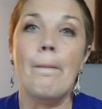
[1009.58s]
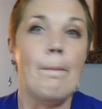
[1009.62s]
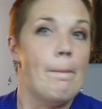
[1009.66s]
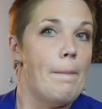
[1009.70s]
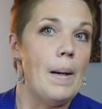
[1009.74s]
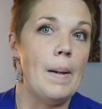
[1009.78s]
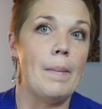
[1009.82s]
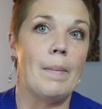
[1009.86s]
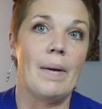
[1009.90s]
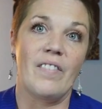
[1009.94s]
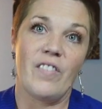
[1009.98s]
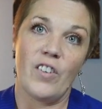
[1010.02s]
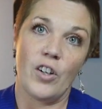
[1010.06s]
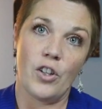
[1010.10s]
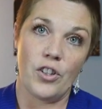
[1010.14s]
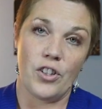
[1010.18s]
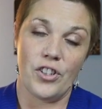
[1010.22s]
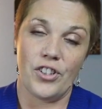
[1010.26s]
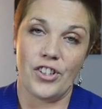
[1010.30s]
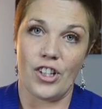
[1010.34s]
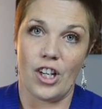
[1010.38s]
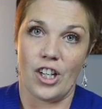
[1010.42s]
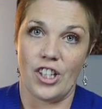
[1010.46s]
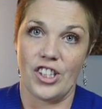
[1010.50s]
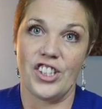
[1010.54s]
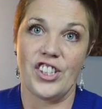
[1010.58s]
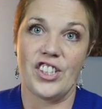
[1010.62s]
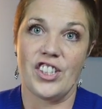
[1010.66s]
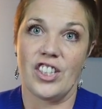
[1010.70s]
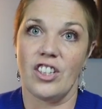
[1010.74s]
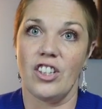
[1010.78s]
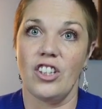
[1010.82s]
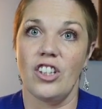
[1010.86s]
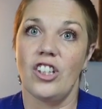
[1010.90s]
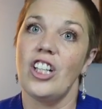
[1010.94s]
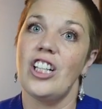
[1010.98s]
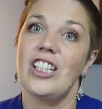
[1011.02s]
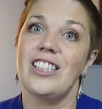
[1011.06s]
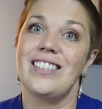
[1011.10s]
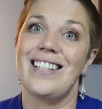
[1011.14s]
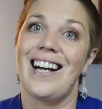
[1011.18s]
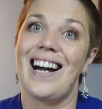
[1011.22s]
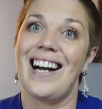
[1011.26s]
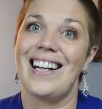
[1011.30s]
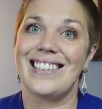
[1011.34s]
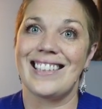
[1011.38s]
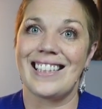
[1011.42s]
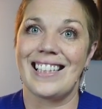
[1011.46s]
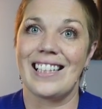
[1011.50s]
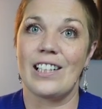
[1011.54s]
but my photos are still
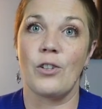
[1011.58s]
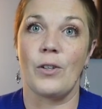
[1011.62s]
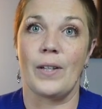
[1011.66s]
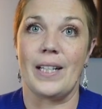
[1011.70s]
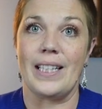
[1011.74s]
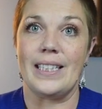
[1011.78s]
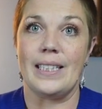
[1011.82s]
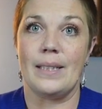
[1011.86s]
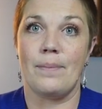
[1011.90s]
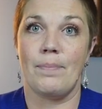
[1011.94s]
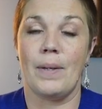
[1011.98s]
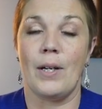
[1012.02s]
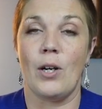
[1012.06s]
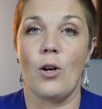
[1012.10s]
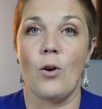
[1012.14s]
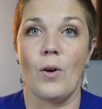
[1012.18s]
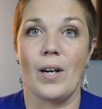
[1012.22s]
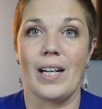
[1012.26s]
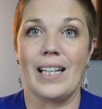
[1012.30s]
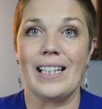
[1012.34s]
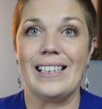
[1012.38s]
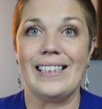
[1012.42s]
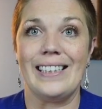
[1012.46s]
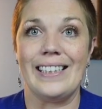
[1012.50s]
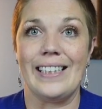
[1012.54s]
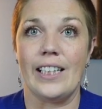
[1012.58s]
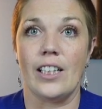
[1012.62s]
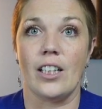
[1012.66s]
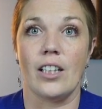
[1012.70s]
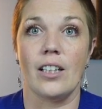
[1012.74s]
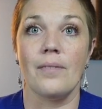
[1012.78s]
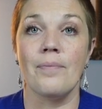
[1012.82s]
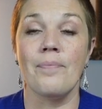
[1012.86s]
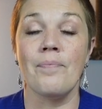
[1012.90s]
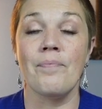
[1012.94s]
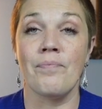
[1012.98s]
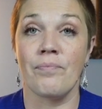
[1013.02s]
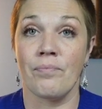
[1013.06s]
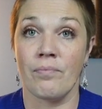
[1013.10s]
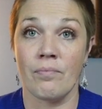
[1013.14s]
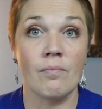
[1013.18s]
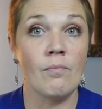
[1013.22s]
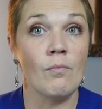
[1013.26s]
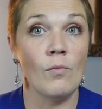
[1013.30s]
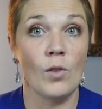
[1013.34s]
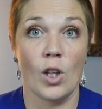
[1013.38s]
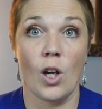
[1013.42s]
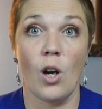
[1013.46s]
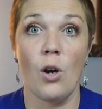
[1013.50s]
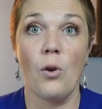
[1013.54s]
not crisp or clear.
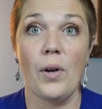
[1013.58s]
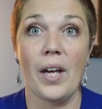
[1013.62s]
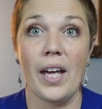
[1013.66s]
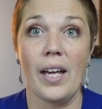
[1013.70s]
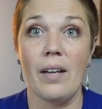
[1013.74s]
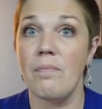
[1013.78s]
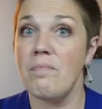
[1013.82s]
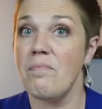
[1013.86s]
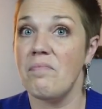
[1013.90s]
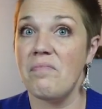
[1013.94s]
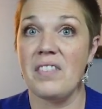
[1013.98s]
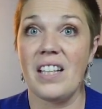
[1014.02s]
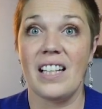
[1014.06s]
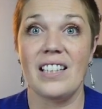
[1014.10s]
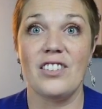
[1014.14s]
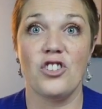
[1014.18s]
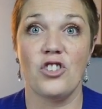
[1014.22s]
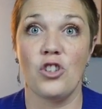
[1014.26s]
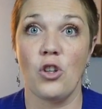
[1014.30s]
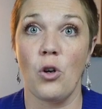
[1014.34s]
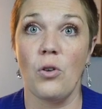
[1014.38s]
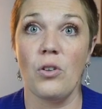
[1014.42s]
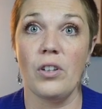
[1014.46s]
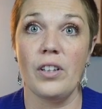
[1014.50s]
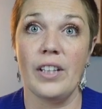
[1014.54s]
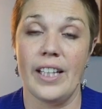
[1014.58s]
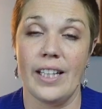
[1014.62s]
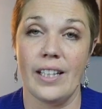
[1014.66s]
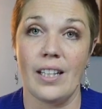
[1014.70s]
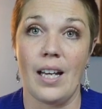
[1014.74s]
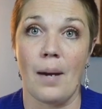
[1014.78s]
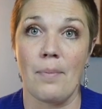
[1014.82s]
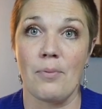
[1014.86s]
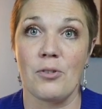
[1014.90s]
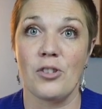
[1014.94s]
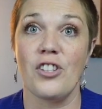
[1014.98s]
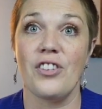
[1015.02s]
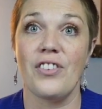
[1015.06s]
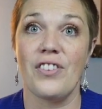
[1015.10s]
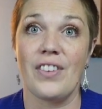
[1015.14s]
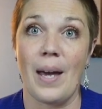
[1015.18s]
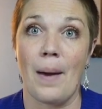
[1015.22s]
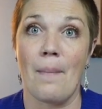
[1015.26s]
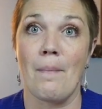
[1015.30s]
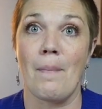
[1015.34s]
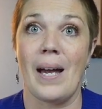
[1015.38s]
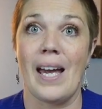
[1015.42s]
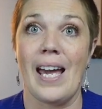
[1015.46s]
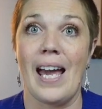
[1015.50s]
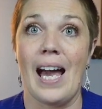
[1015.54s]
Okay, that's totally an option
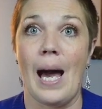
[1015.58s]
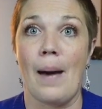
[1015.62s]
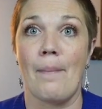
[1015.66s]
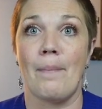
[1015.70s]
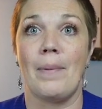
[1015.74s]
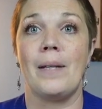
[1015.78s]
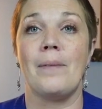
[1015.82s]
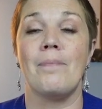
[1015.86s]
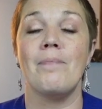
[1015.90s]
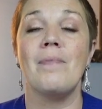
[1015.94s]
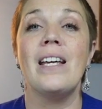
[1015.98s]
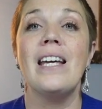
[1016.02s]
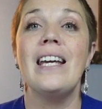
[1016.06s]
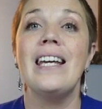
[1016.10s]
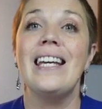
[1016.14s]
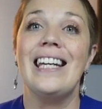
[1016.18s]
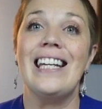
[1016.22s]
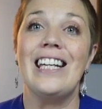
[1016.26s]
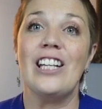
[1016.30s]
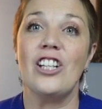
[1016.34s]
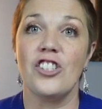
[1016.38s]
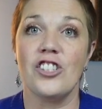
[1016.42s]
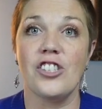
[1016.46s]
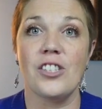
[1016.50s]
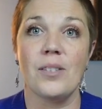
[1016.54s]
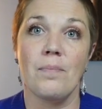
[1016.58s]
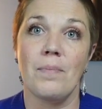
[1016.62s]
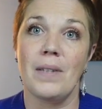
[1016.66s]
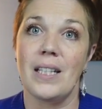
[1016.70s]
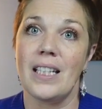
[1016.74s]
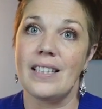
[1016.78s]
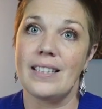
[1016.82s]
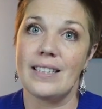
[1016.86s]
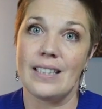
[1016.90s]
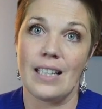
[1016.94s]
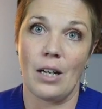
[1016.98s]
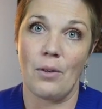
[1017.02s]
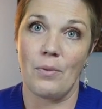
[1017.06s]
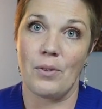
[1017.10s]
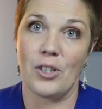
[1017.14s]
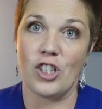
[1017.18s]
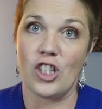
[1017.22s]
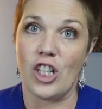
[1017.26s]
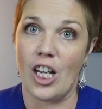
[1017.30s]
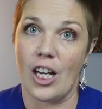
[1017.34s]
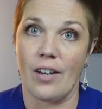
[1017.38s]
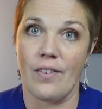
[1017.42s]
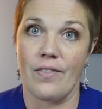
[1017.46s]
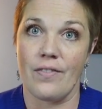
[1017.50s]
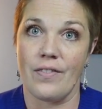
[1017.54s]
that might happen. Here's some things that I would
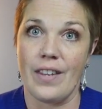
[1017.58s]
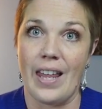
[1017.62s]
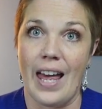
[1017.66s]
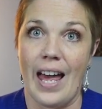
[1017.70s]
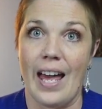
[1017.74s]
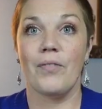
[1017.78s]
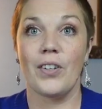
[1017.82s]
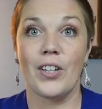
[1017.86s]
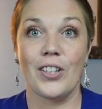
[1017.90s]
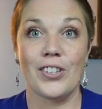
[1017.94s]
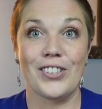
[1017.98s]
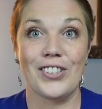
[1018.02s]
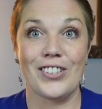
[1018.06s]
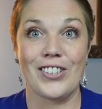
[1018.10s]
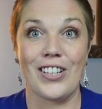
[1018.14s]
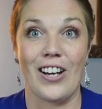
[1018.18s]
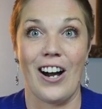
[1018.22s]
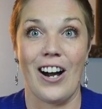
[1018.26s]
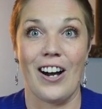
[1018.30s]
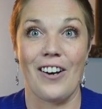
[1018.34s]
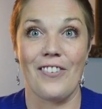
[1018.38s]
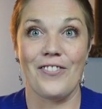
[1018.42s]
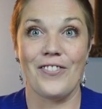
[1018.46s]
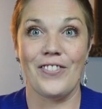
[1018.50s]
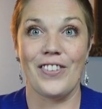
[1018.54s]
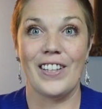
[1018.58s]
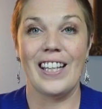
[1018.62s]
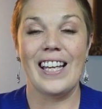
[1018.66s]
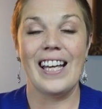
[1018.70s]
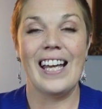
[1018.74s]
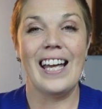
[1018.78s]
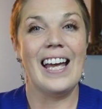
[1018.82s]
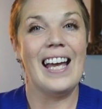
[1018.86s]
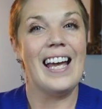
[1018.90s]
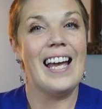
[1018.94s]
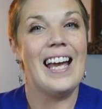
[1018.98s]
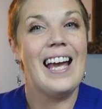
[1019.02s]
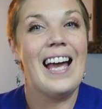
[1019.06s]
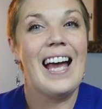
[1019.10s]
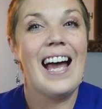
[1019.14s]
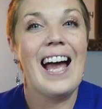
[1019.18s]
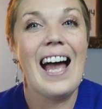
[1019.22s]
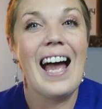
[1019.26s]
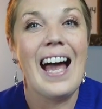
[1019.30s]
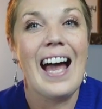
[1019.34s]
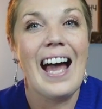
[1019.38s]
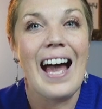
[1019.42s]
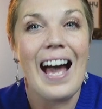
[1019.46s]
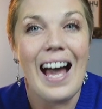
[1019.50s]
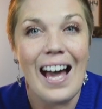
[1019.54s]
check for that. First off,
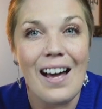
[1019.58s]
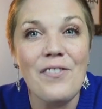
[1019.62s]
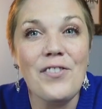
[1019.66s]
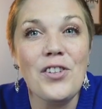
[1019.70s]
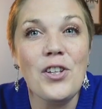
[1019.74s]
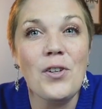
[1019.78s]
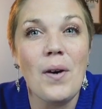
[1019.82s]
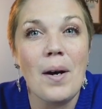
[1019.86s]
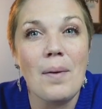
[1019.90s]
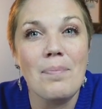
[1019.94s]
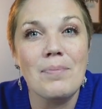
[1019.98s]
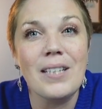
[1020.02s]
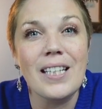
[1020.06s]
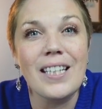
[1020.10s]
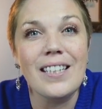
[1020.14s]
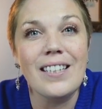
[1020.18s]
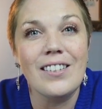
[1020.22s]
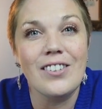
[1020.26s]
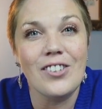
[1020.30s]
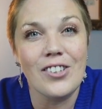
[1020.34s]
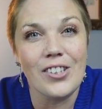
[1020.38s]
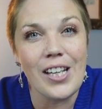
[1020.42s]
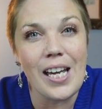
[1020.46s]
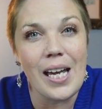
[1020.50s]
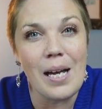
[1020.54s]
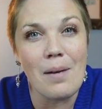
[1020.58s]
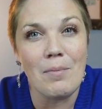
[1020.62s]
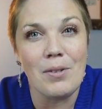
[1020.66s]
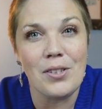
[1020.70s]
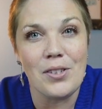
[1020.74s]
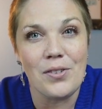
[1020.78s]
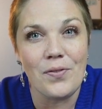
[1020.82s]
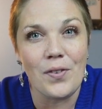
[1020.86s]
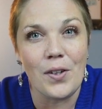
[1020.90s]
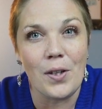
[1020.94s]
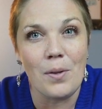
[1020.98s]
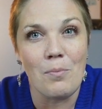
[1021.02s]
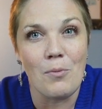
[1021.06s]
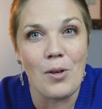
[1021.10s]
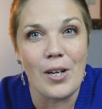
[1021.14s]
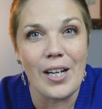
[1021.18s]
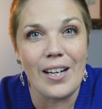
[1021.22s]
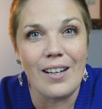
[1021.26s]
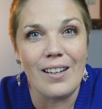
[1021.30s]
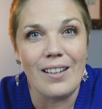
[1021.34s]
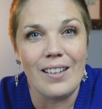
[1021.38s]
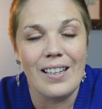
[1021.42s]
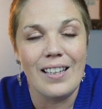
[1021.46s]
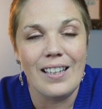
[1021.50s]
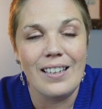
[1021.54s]
have you updated your camera's
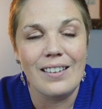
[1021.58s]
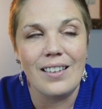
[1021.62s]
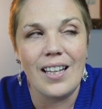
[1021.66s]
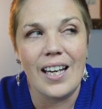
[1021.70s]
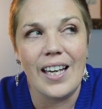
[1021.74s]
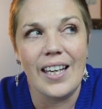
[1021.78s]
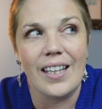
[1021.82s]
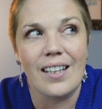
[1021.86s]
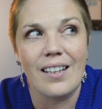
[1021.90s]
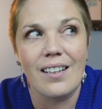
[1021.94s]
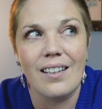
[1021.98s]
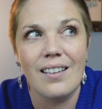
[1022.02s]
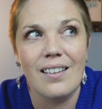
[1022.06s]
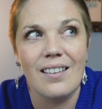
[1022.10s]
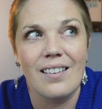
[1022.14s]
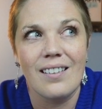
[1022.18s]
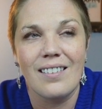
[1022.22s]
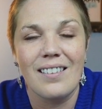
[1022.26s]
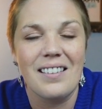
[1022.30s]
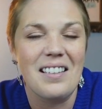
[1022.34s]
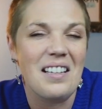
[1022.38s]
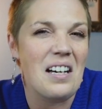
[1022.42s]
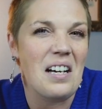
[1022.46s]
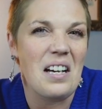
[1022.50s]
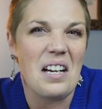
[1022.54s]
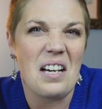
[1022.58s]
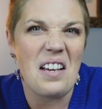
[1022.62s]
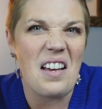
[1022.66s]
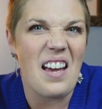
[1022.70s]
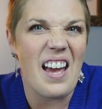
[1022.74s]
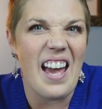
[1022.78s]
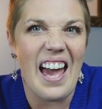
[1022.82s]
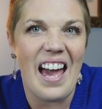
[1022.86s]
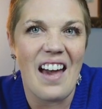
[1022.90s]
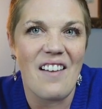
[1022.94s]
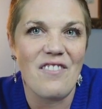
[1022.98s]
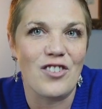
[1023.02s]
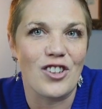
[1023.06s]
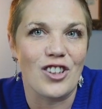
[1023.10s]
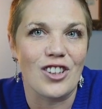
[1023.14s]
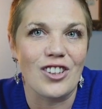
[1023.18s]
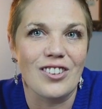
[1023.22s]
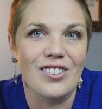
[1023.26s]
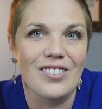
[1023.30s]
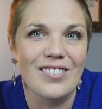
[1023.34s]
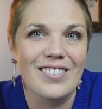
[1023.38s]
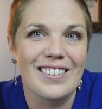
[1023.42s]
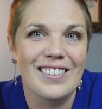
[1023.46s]
firmware? Like, ever?